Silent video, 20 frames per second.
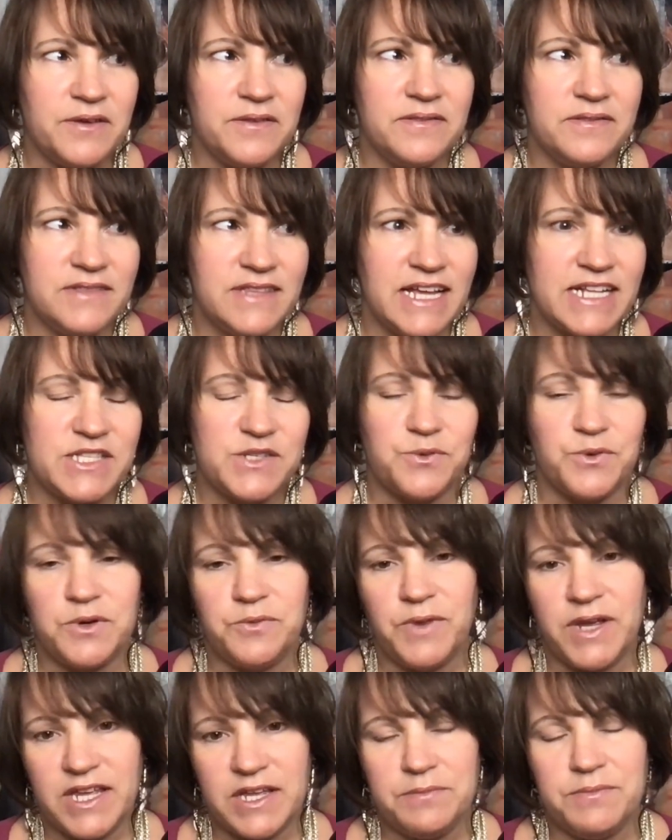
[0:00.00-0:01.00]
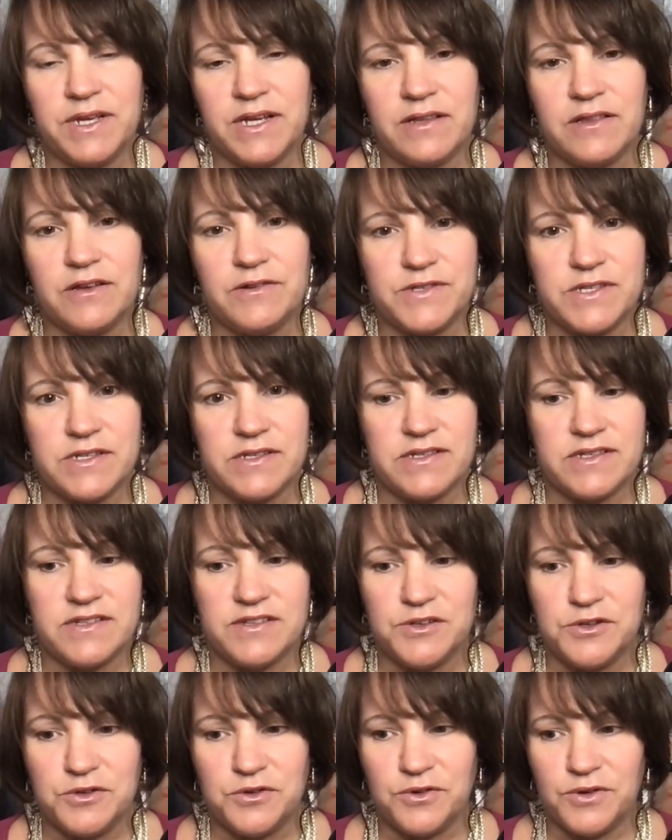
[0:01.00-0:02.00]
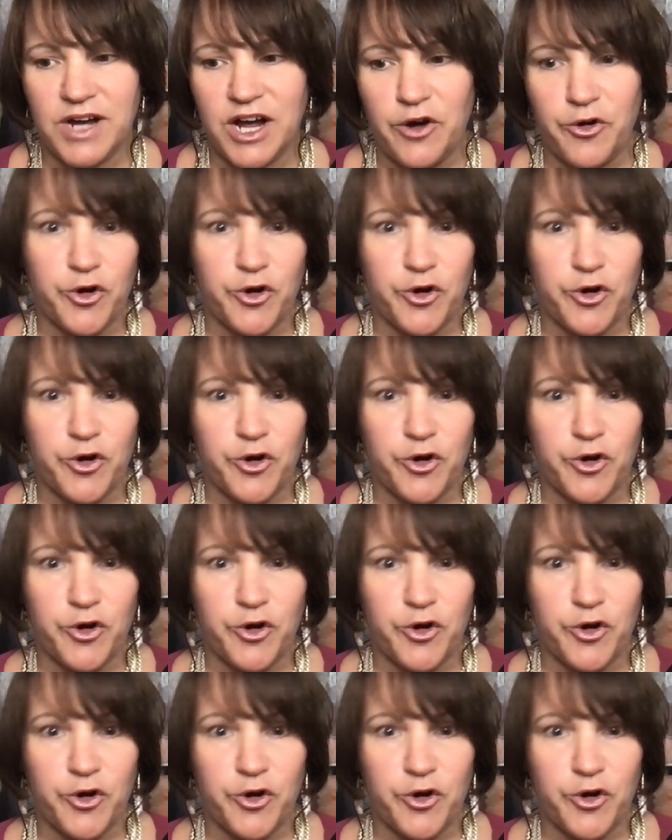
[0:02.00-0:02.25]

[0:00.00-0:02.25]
That's when we can be closest to our